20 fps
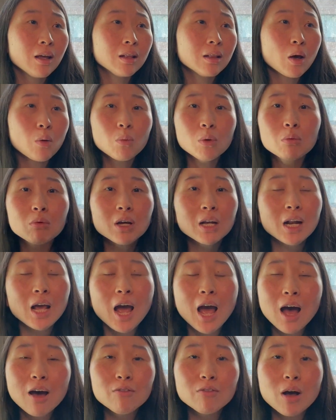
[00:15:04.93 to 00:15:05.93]
that we were going to
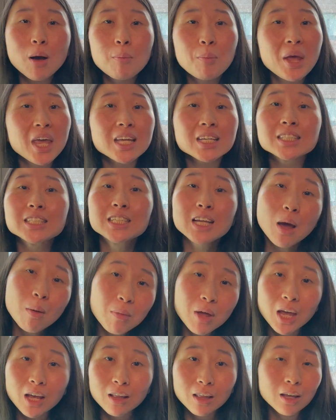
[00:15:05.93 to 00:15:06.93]
have a
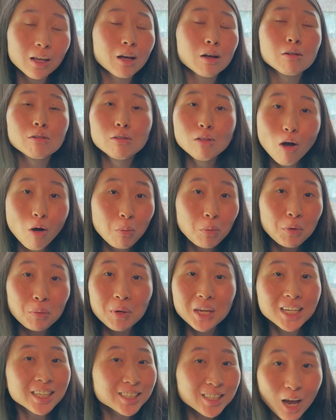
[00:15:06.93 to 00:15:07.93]
pandemic, like a global
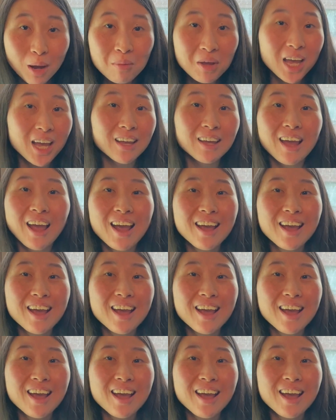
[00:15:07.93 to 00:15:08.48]
pandemic,